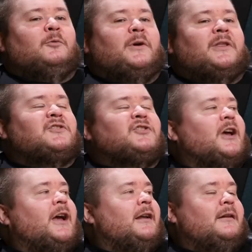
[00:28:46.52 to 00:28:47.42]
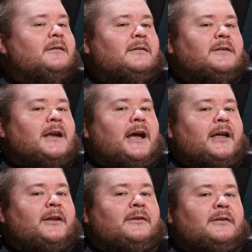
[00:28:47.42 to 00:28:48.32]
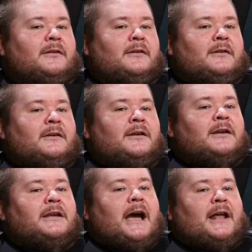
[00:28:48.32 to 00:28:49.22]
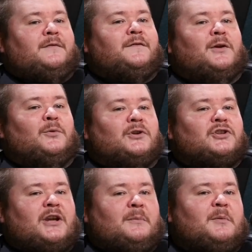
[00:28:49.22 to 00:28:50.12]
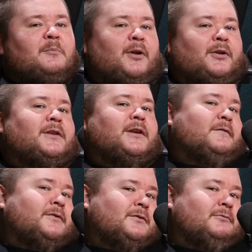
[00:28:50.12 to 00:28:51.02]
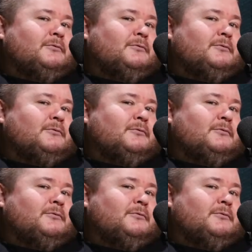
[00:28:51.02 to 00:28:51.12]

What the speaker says: with child. You had. You had a Fiona shaped bun in the oven,